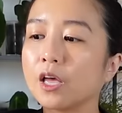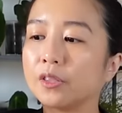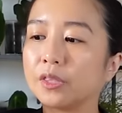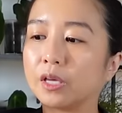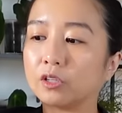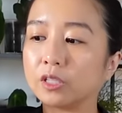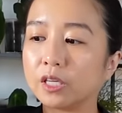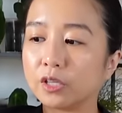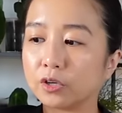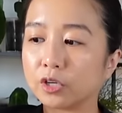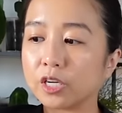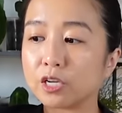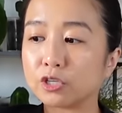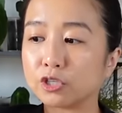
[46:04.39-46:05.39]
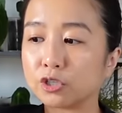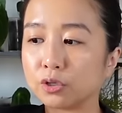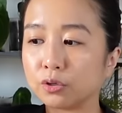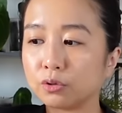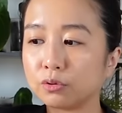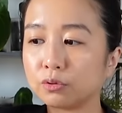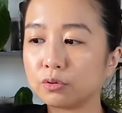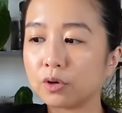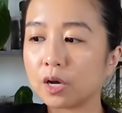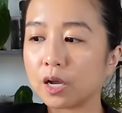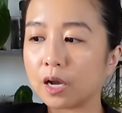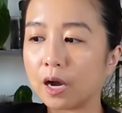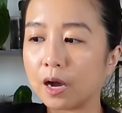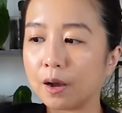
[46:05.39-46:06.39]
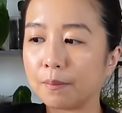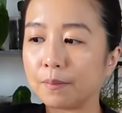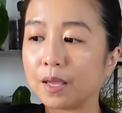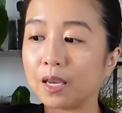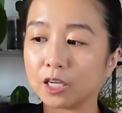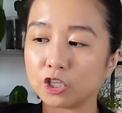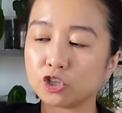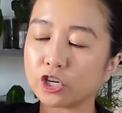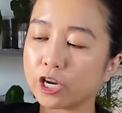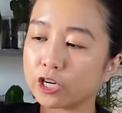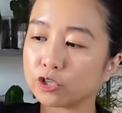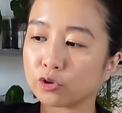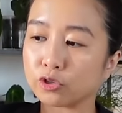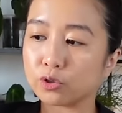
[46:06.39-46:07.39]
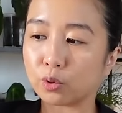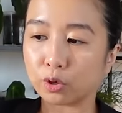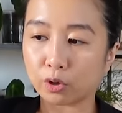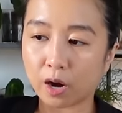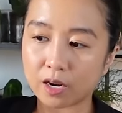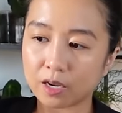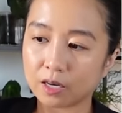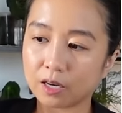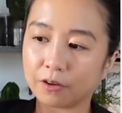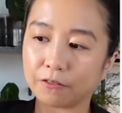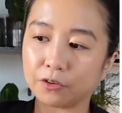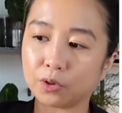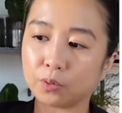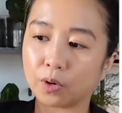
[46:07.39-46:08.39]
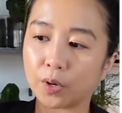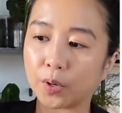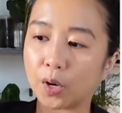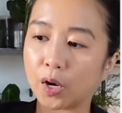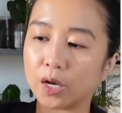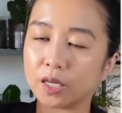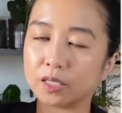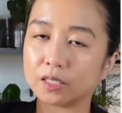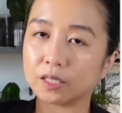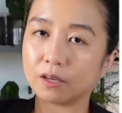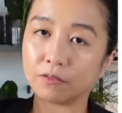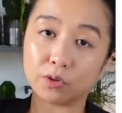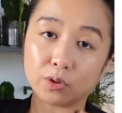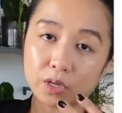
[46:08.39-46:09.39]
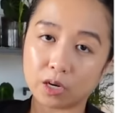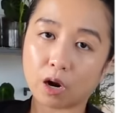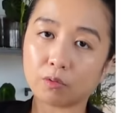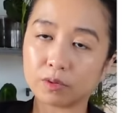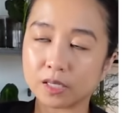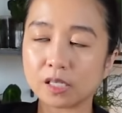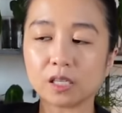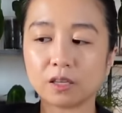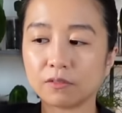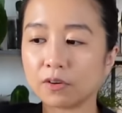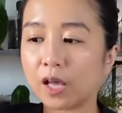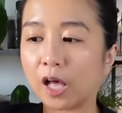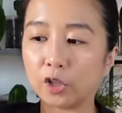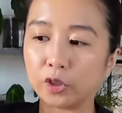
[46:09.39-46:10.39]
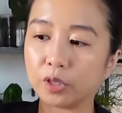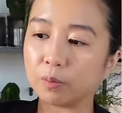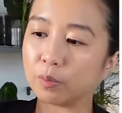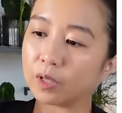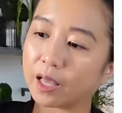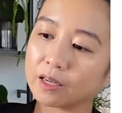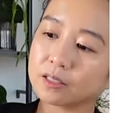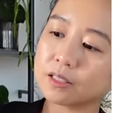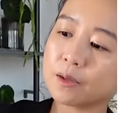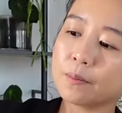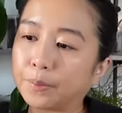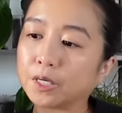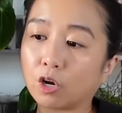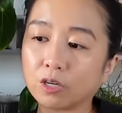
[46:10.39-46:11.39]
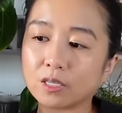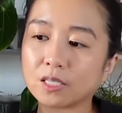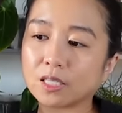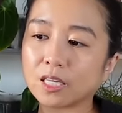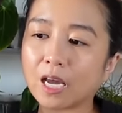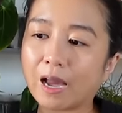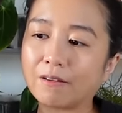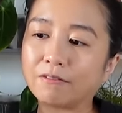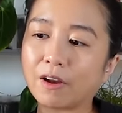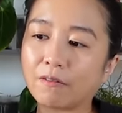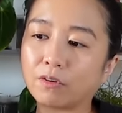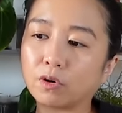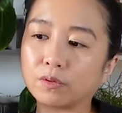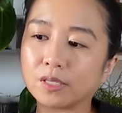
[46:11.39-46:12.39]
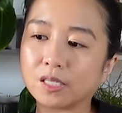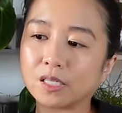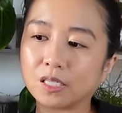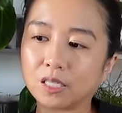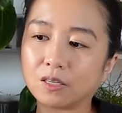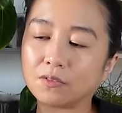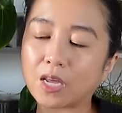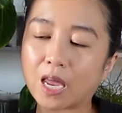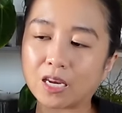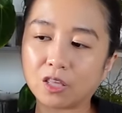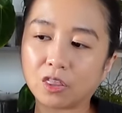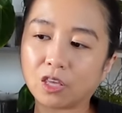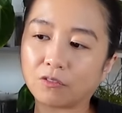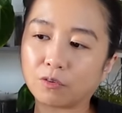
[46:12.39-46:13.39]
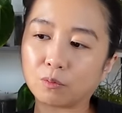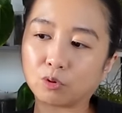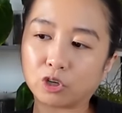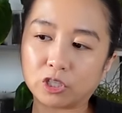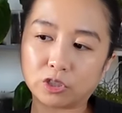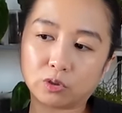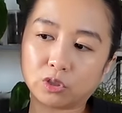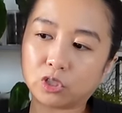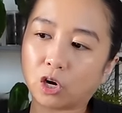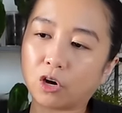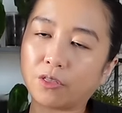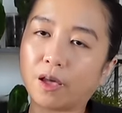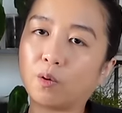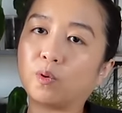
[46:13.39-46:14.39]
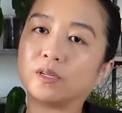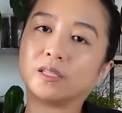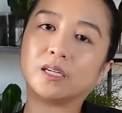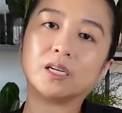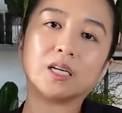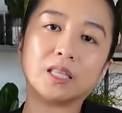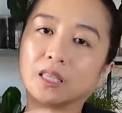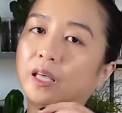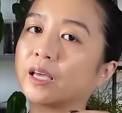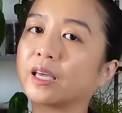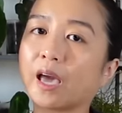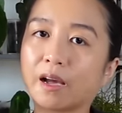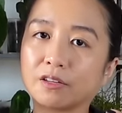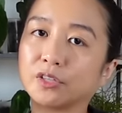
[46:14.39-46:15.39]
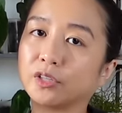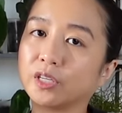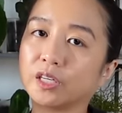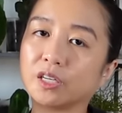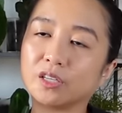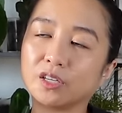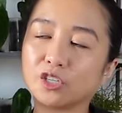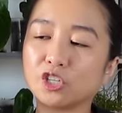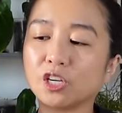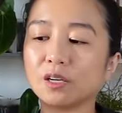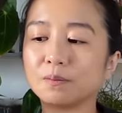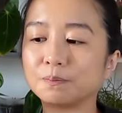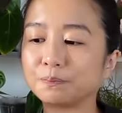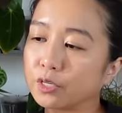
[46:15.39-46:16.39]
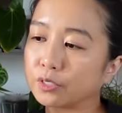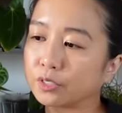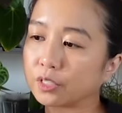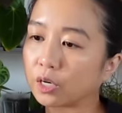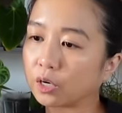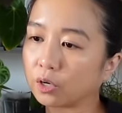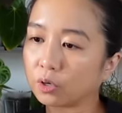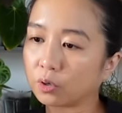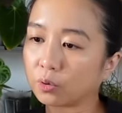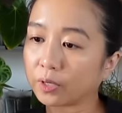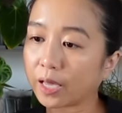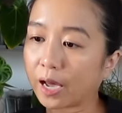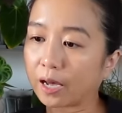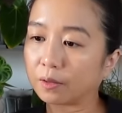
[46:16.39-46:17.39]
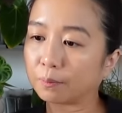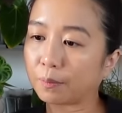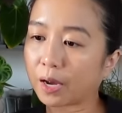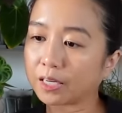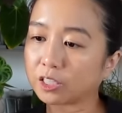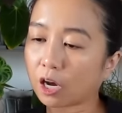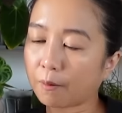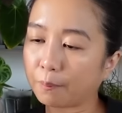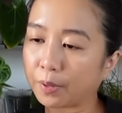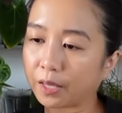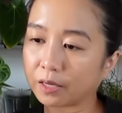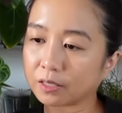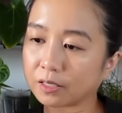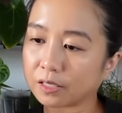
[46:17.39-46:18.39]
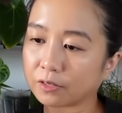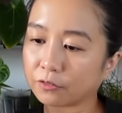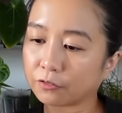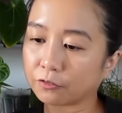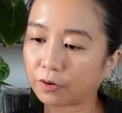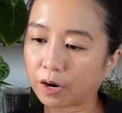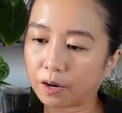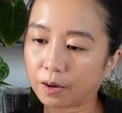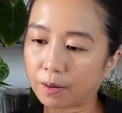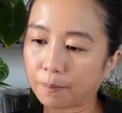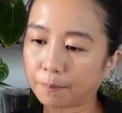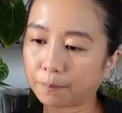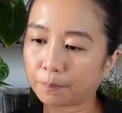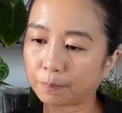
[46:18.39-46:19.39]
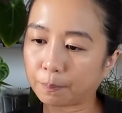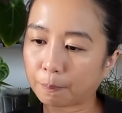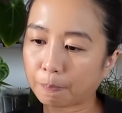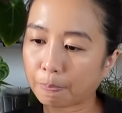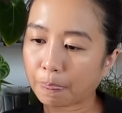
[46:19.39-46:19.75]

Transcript: They'll either issue um, an exchange or store credit if you are not, if you did not receive a healthy plant. But honestly, I've never received anything from Crystal Star that wasn't in like excellent condition. So, yeah, my top picks from